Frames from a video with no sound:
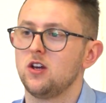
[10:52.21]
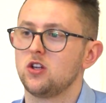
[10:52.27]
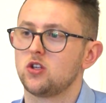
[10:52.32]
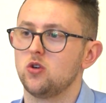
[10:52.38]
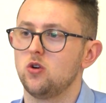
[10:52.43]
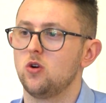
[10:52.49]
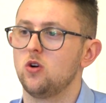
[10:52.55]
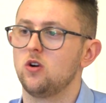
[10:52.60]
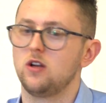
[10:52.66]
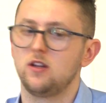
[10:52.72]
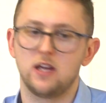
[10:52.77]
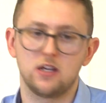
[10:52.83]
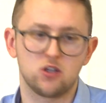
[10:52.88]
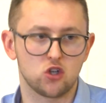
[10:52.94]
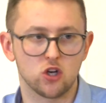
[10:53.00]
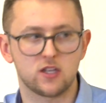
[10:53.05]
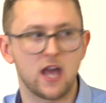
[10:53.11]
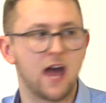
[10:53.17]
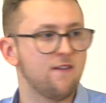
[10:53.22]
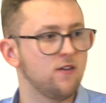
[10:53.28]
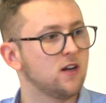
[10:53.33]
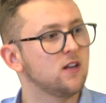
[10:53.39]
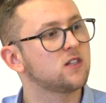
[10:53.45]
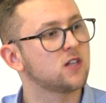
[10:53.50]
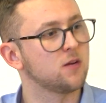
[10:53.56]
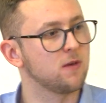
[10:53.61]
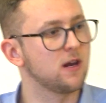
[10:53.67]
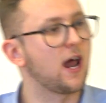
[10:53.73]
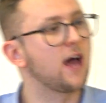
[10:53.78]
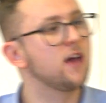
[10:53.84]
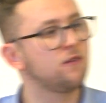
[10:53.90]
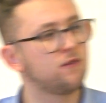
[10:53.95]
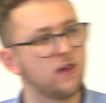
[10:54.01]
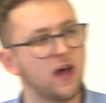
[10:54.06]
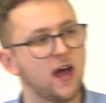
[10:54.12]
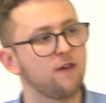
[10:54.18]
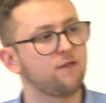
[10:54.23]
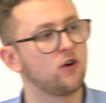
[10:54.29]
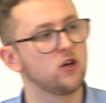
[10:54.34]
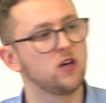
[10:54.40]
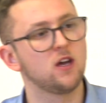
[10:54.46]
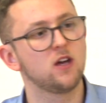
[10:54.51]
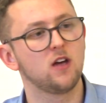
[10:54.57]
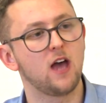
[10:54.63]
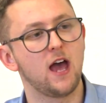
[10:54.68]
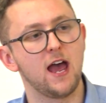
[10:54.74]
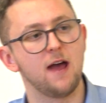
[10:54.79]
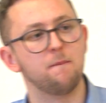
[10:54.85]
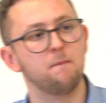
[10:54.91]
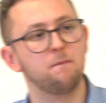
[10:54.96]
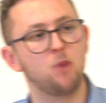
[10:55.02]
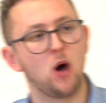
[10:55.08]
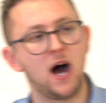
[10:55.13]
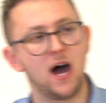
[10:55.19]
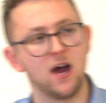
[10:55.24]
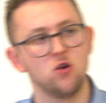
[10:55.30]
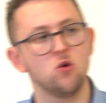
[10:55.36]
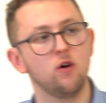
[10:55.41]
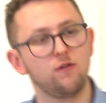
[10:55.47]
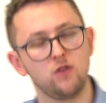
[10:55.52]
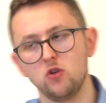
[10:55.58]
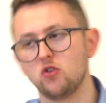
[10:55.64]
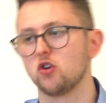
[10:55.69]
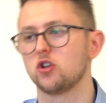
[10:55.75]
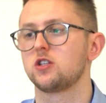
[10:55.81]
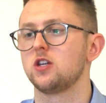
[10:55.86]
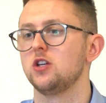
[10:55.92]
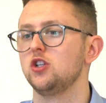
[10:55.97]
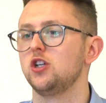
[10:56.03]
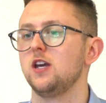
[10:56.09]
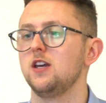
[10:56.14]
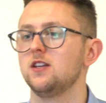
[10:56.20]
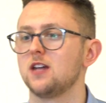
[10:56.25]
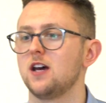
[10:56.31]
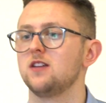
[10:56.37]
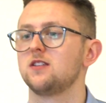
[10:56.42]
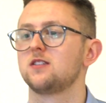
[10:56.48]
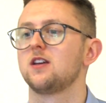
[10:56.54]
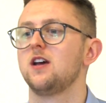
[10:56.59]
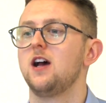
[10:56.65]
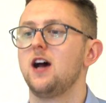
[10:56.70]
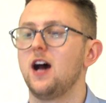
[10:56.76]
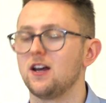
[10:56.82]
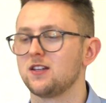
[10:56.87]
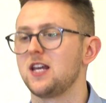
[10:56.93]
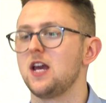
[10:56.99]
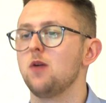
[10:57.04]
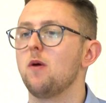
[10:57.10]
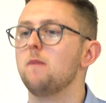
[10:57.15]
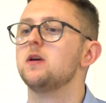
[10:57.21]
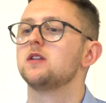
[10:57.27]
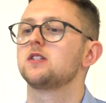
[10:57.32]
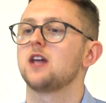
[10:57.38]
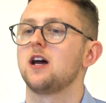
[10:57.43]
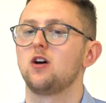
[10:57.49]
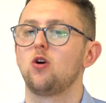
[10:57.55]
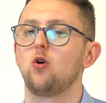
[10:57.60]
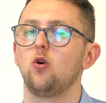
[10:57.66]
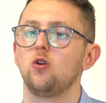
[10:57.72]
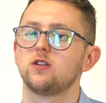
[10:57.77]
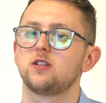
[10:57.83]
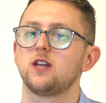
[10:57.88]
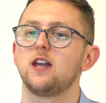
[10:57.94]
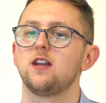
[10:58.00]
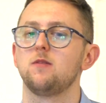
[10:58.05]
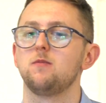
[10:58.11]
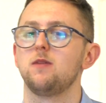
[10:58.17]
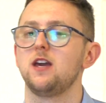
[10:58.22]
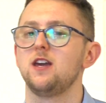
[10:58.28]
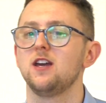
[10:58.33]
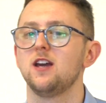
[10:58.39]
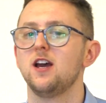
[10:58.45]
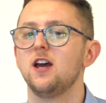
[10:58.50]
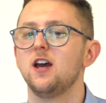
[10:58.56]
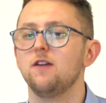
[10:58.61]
So there's just evidence in my life there for you. Um, but I know if you trust in Jesus, I'll say what Mr. Hall said to me.